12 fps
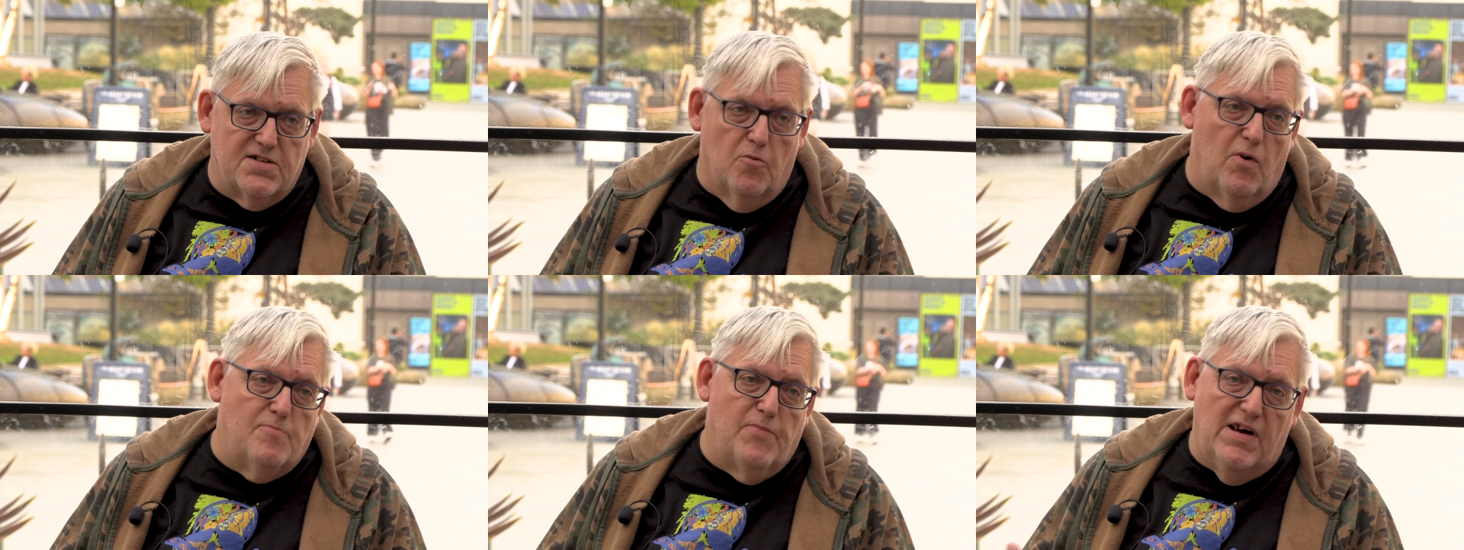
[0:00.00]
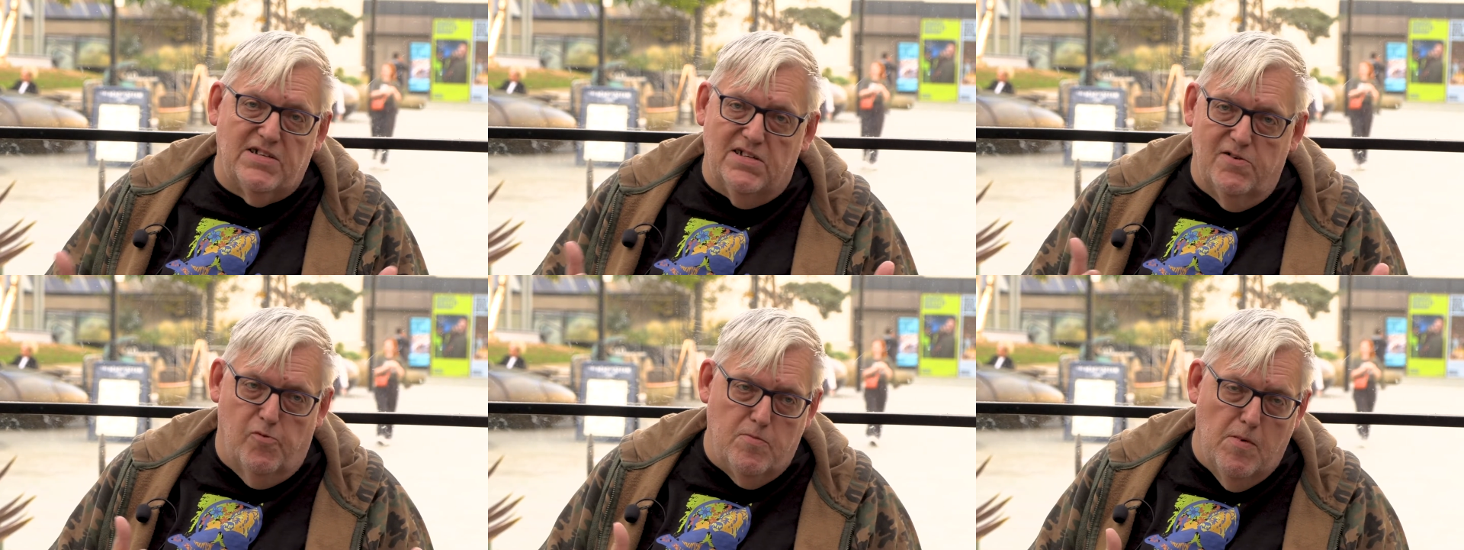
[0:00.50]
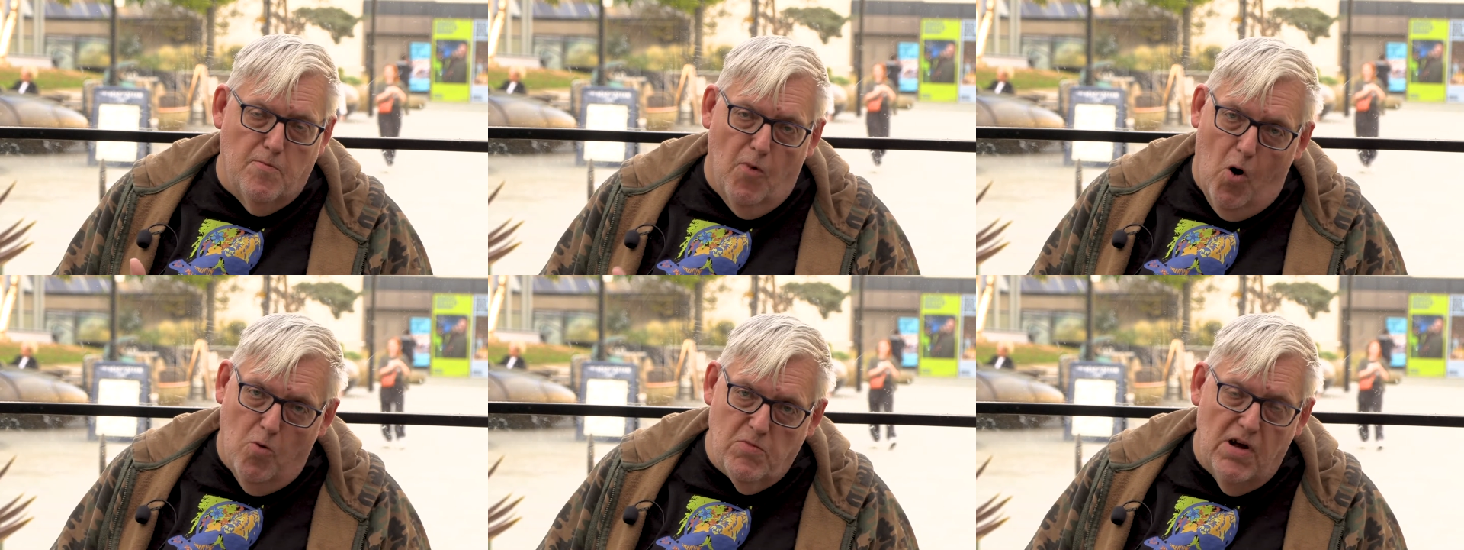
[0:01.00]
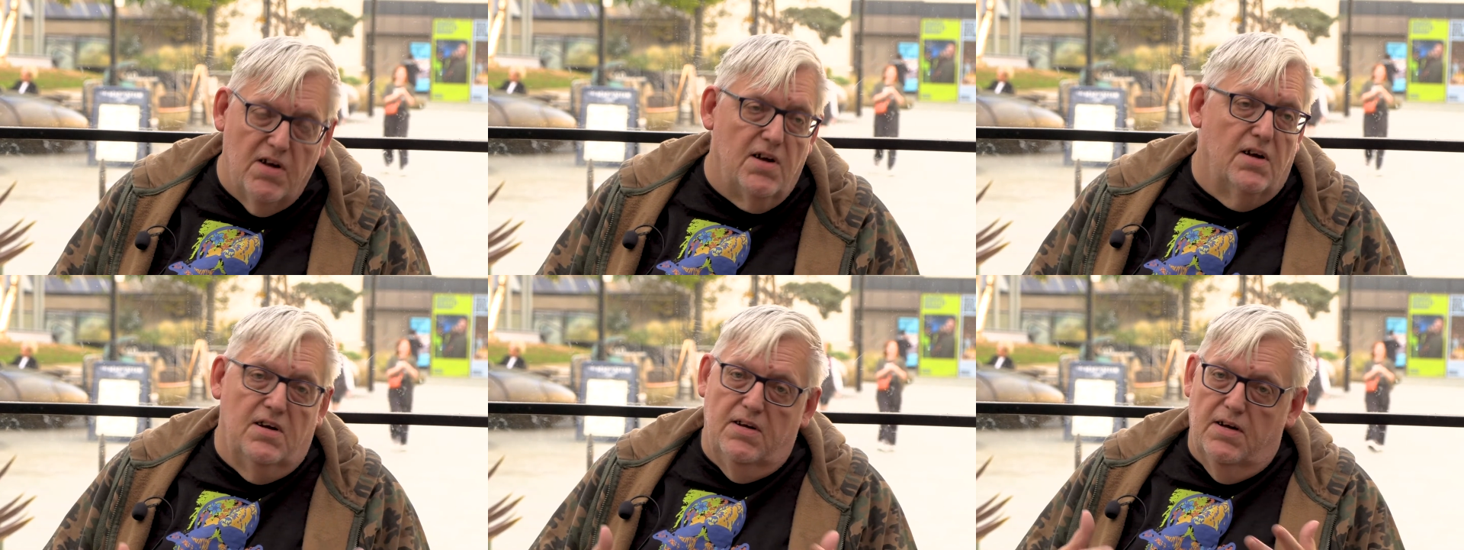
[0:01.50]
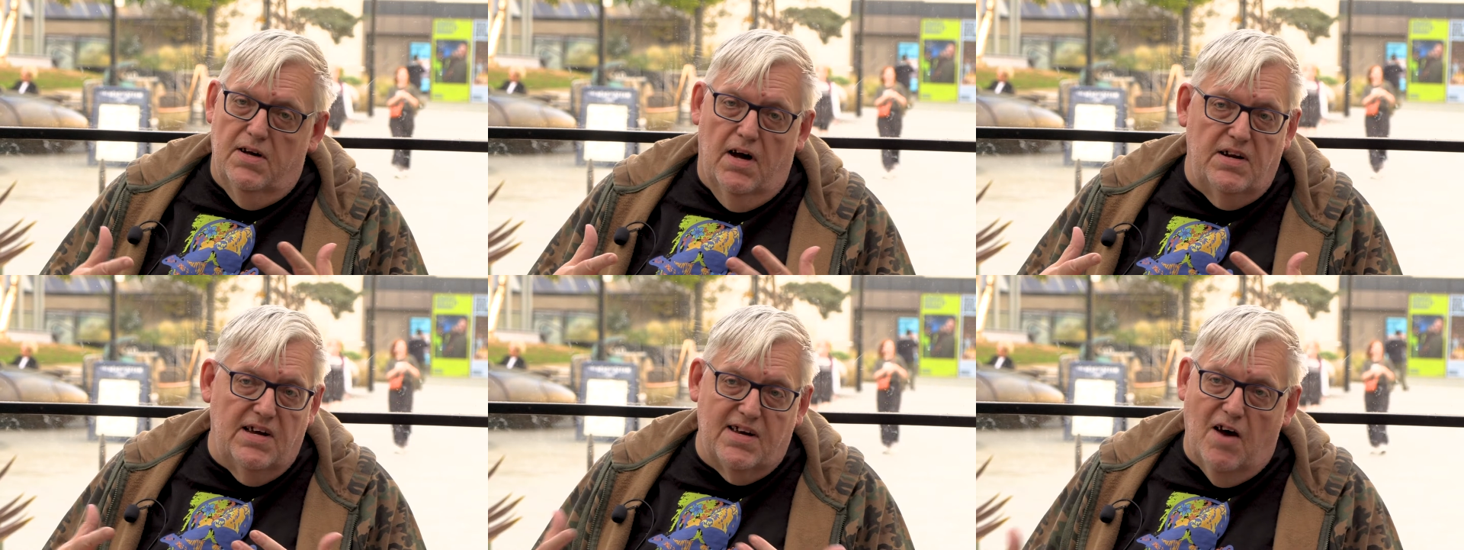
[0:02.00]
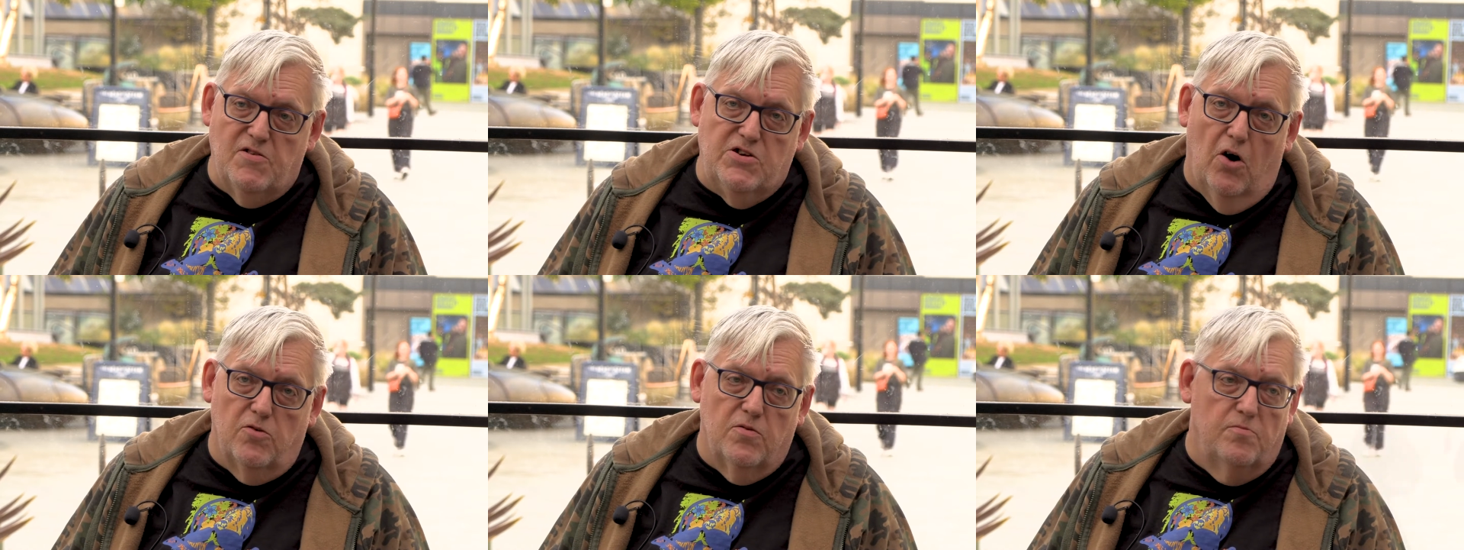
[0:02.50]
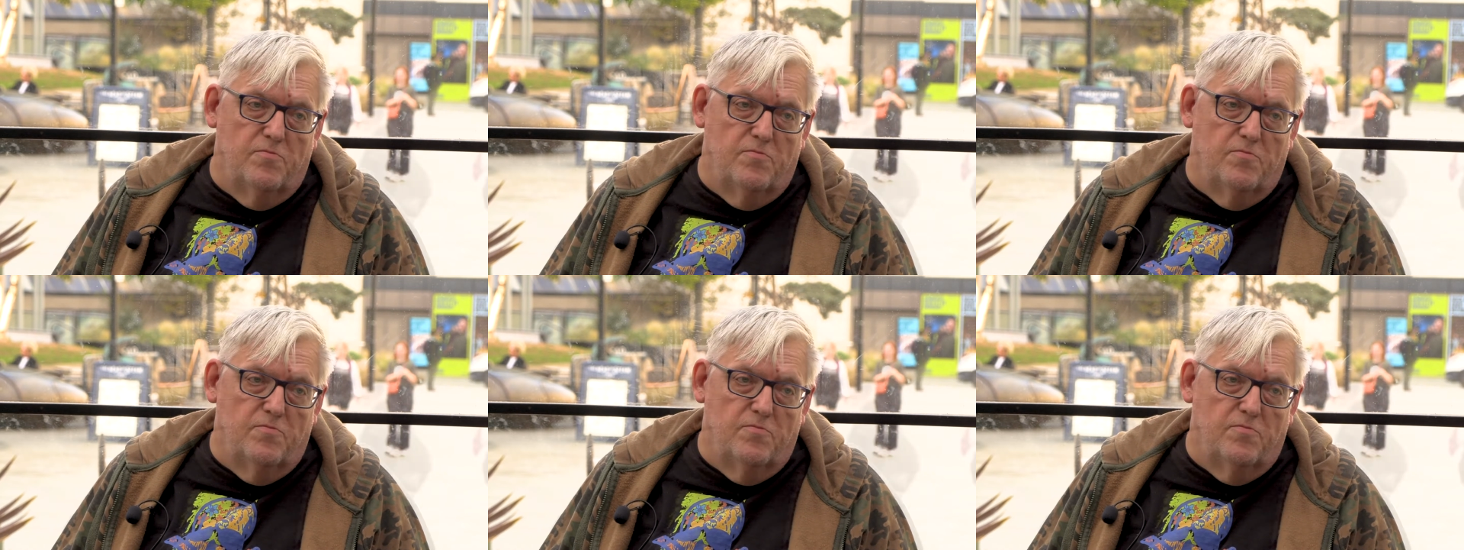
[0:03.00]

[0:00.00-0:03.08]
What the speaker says: I went back to live with my mum, and it carried on.